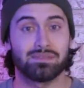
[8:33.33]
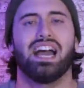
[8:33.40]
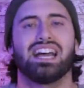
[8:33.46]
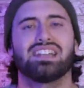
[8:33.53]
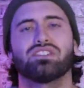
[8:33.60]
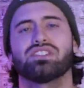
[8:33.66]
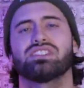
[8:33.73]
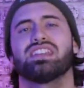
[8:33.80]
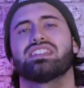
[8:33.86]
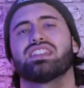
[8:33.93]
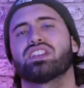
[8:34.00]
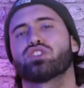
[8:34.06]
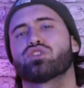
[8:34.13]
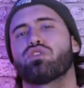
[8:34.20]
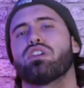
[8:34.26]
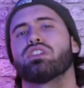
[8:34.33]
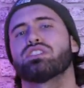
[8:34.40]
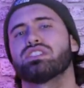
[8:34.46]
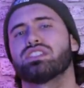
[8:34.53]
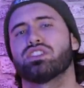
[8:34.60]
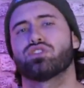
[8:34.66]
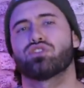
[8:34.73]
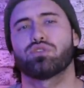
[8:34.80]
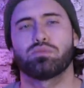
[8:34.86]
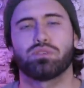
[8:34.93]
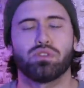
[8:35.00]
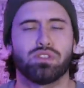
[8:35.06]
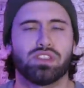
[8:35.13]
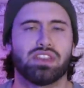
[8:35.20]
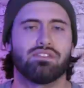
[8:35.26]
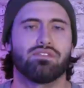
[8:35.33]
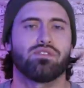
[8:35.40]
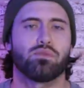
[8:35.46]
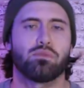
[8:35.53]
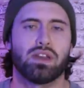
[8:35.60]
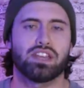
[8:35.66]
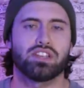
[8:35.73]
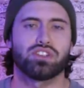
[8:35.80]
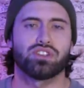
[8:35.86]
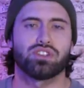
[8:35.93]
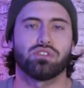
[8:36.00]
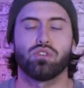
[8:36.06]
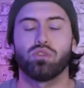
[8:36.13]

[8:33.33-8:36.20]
As I said, they tried to distribute the information,